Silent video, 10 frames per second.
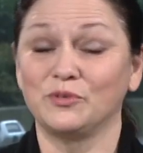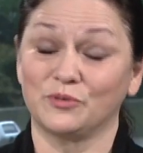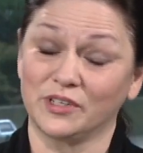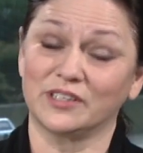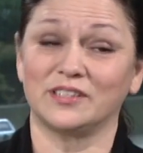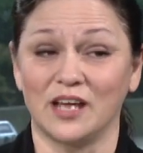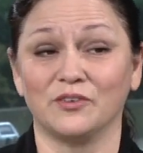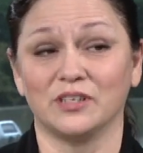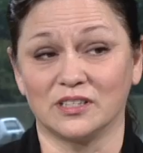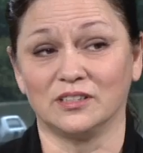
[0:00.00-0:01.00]
I was really
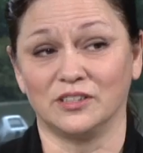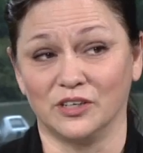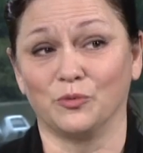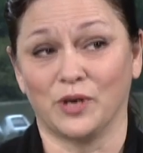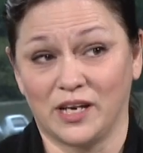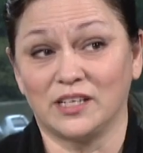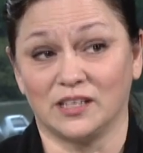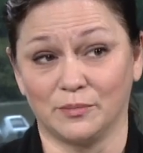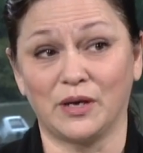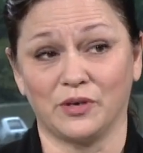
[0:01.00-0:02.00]
astounded to learn what I
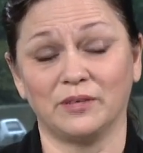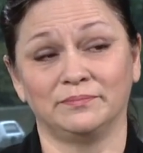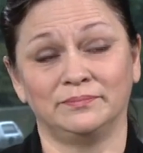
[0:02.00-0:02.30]
did about it.